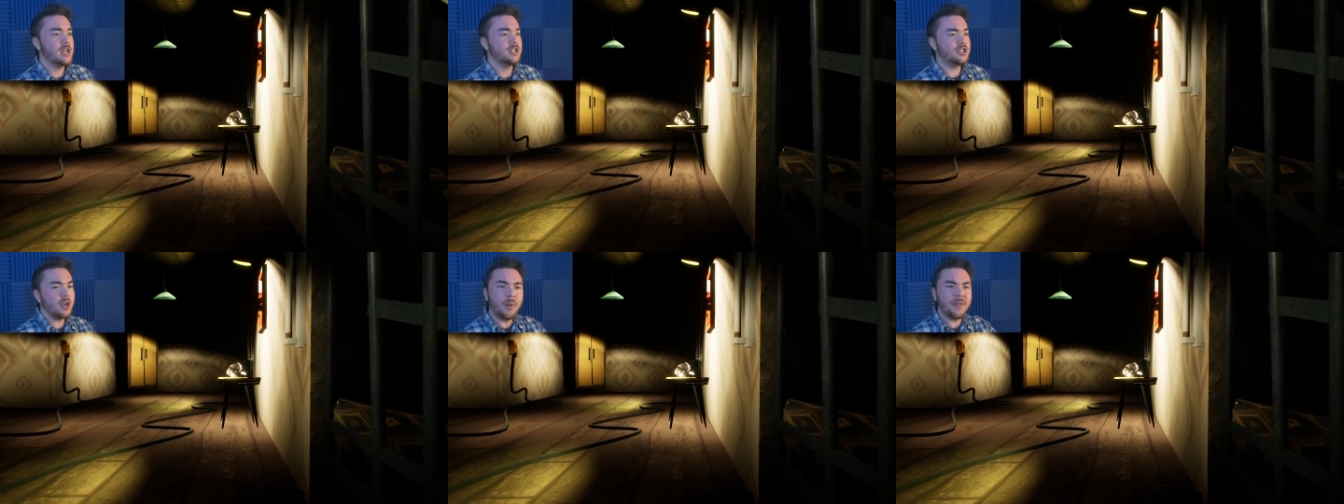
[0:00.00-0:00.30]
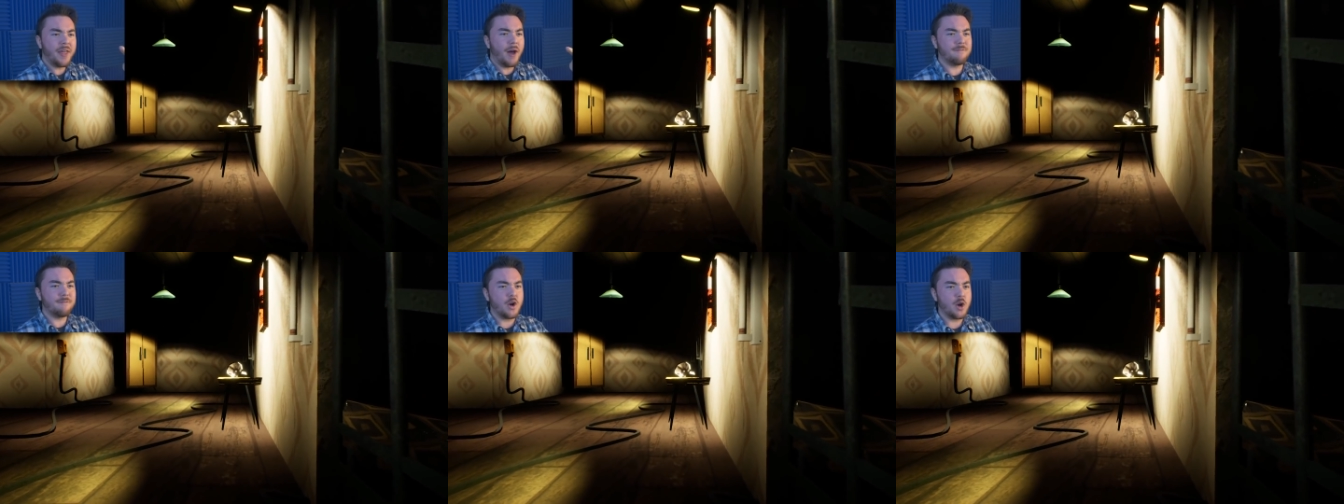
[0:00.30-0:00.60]
So
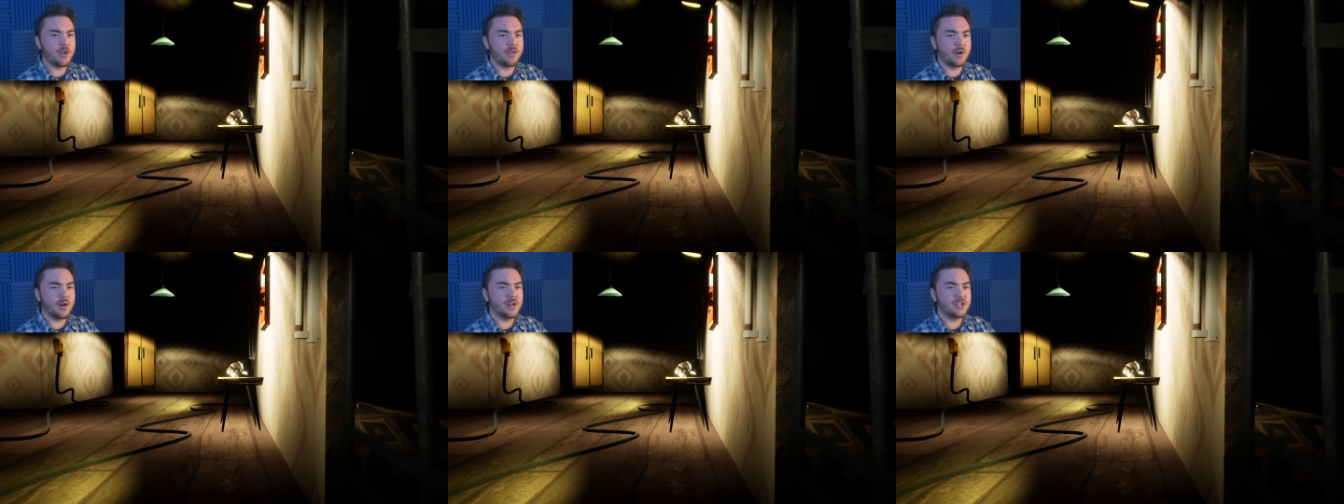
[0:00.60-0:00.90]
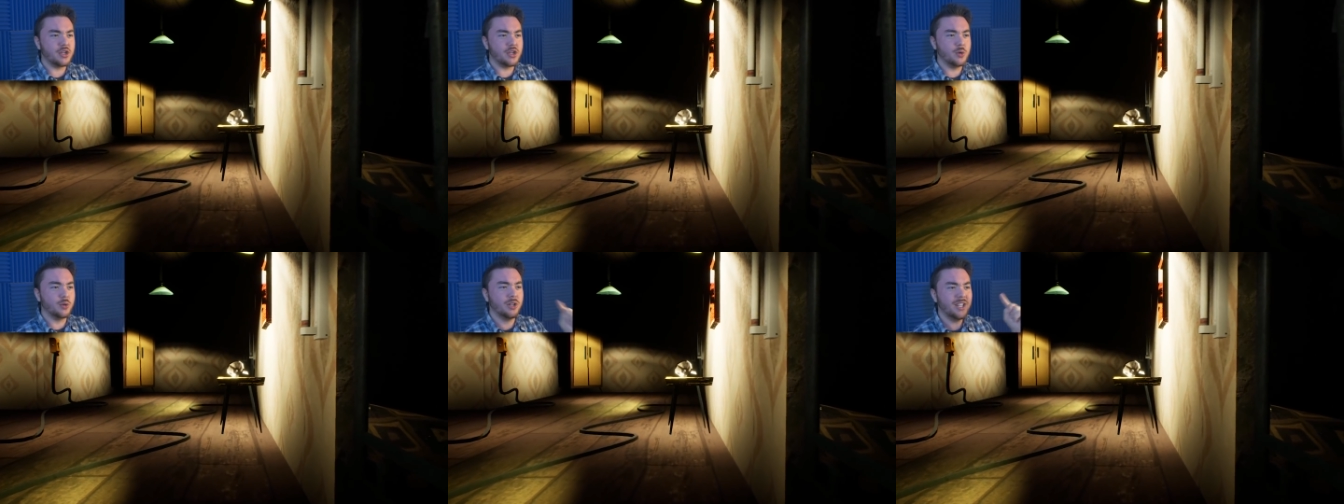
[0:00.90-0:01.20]
without further
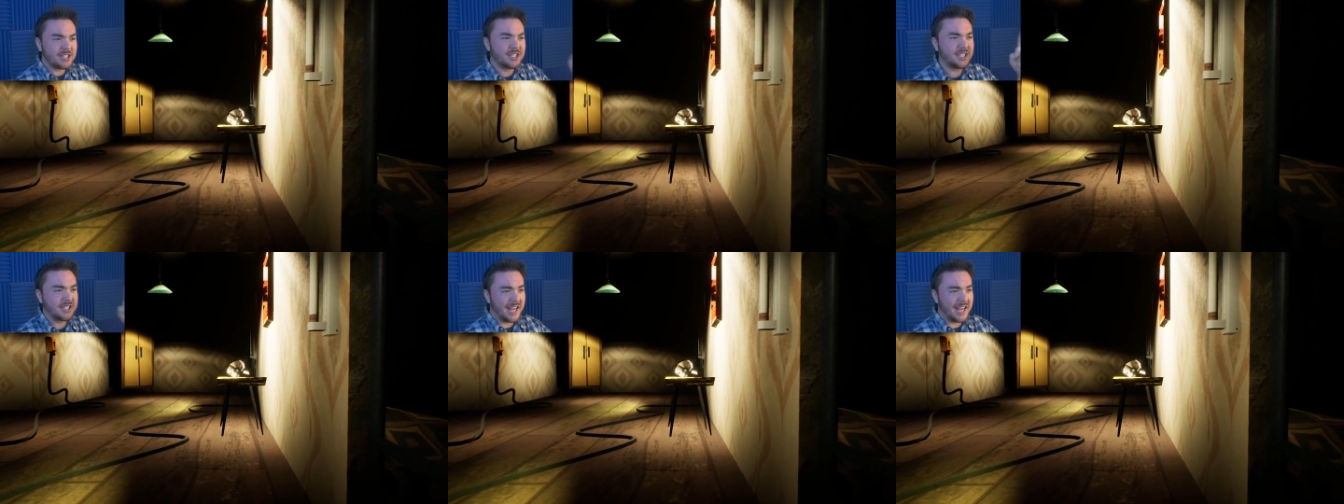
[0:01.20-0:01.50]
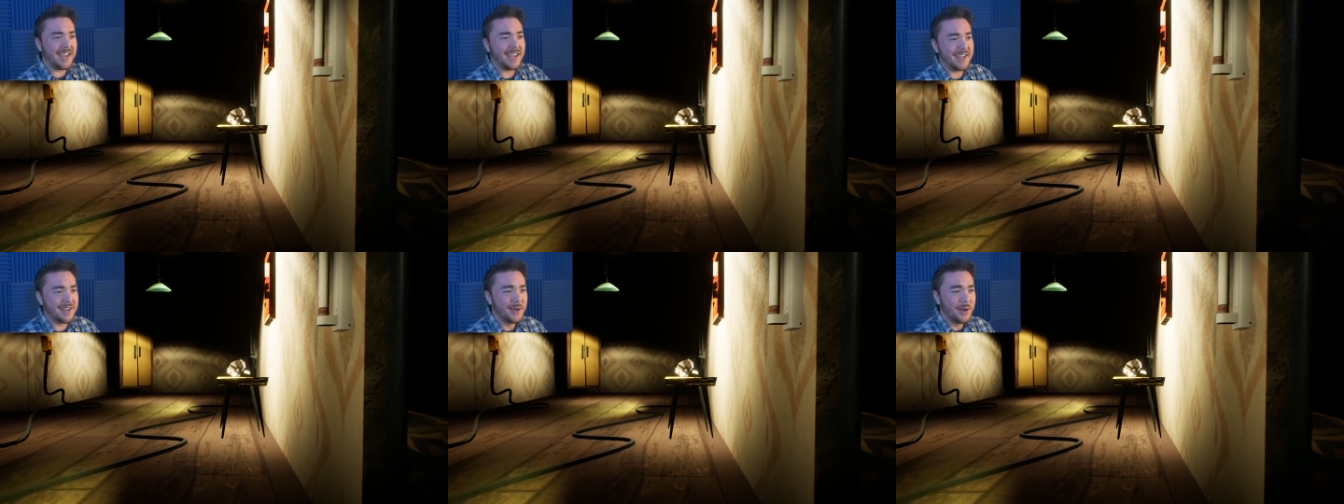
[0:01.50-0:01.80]
ado, let's
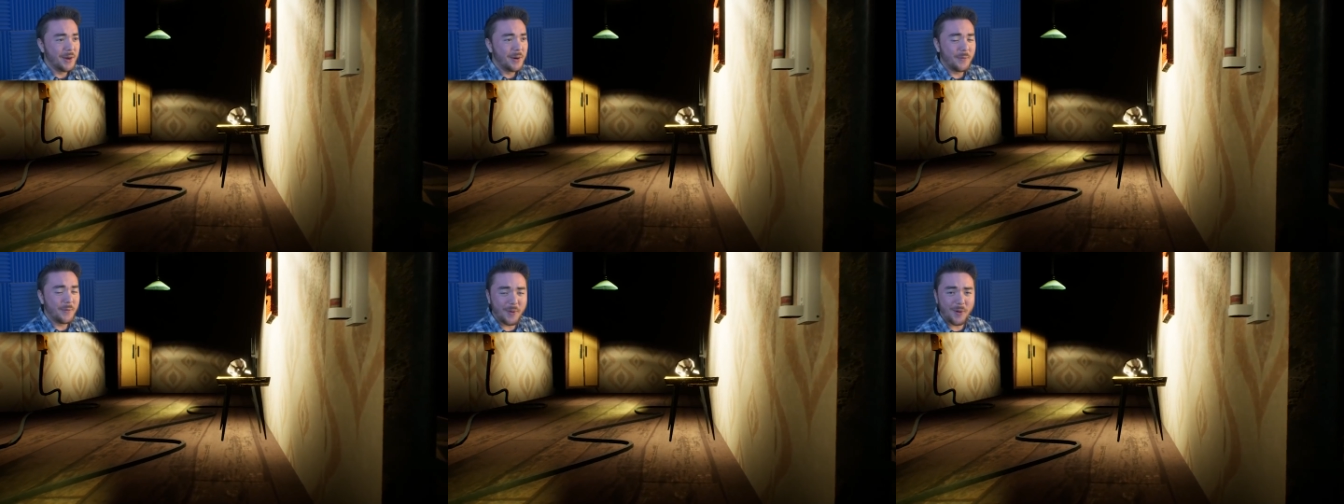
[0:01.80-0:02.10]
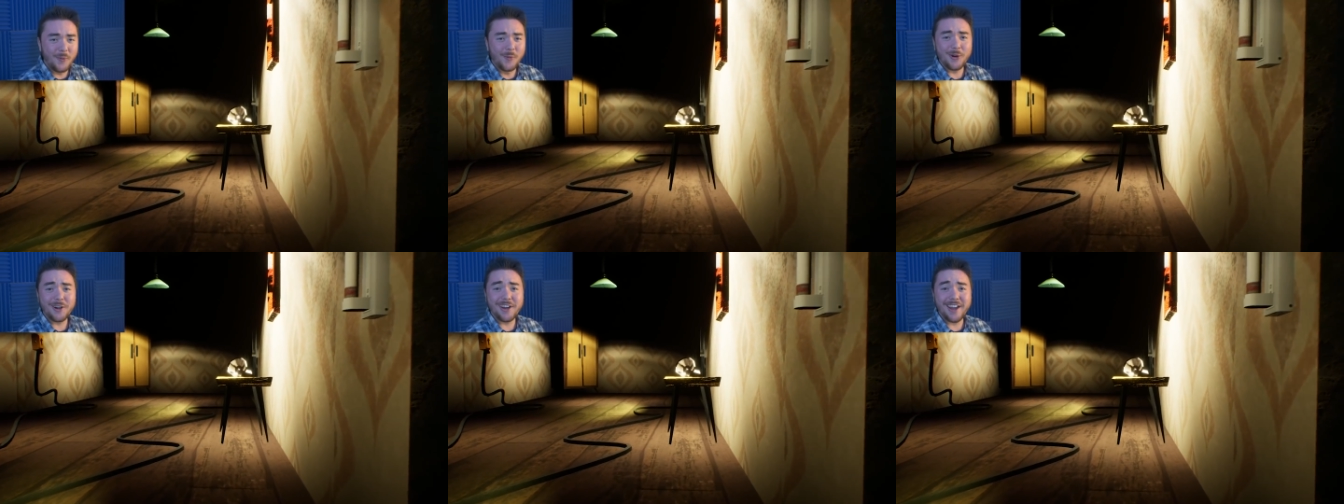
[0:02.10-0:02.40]
see
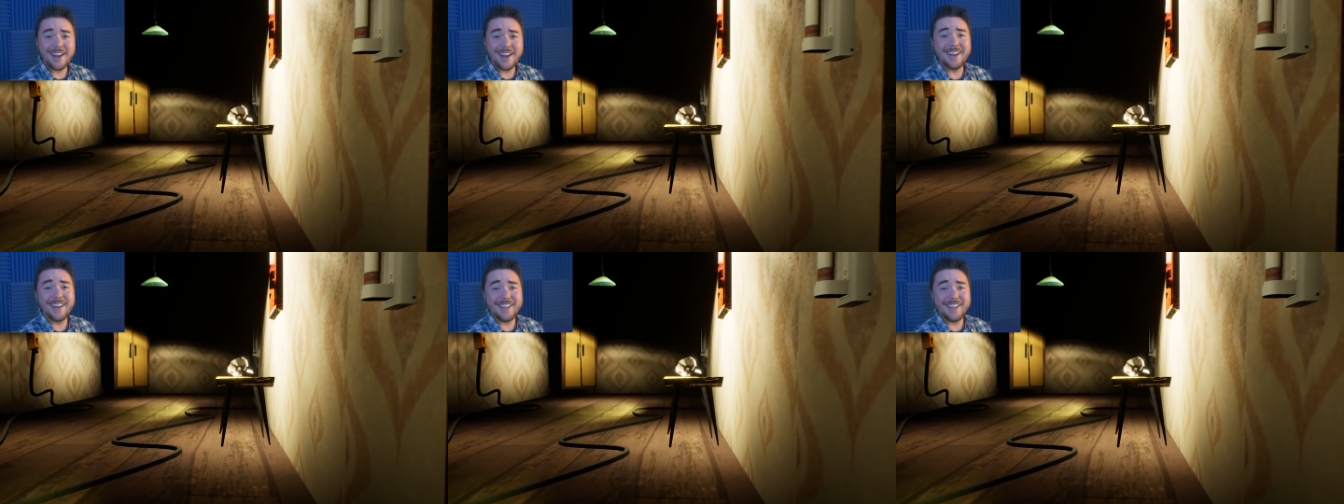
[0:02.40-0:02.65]
what we're getting